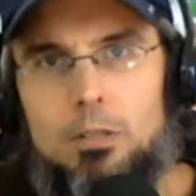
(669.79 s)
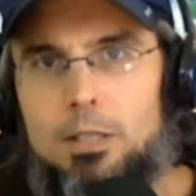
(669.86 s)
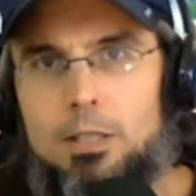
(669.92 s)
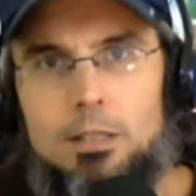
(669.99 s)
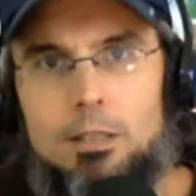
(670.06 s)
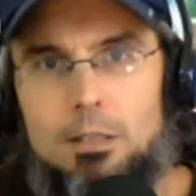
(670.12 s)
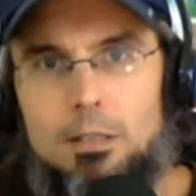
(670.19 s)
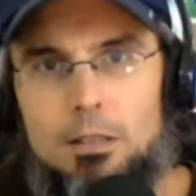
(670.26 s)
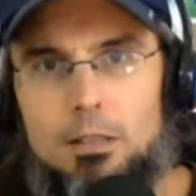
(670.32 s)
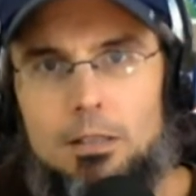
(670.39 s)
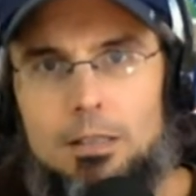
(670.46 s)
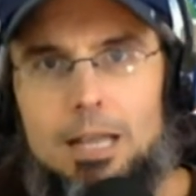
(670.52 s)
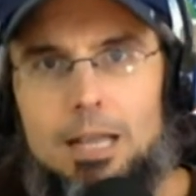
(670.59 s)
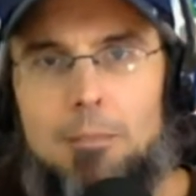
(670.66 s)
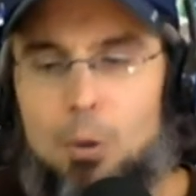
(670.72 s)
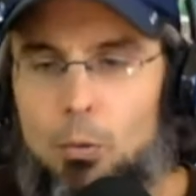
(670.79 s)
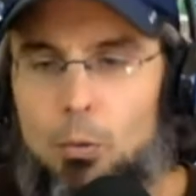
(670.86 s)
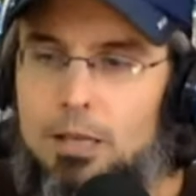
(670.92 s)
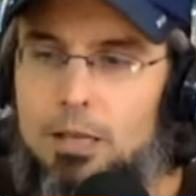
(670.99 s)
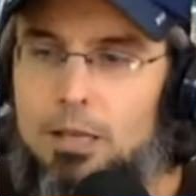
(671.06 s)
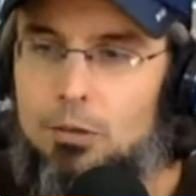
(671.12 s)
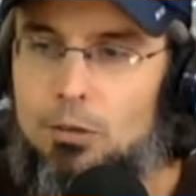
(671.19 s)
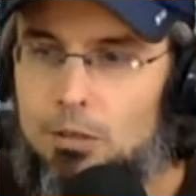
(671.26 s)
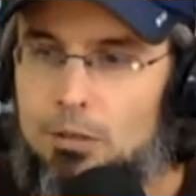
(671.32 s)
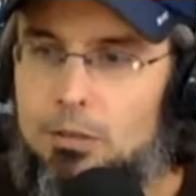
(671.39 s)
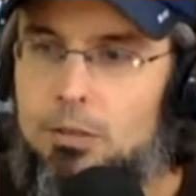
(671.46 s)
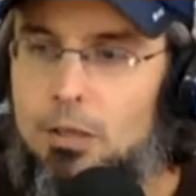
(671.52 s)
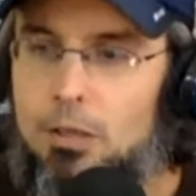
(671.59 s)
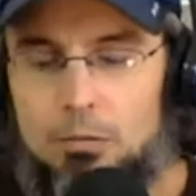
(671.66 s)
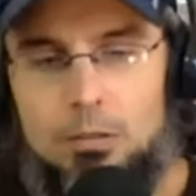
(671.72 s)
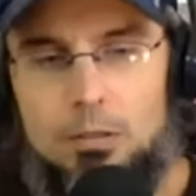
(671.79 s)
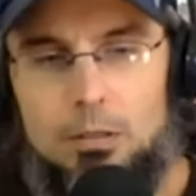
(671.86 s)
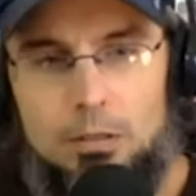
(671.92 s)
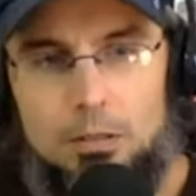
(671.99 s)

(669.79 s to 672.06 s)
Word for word: like that okay, you're good to go,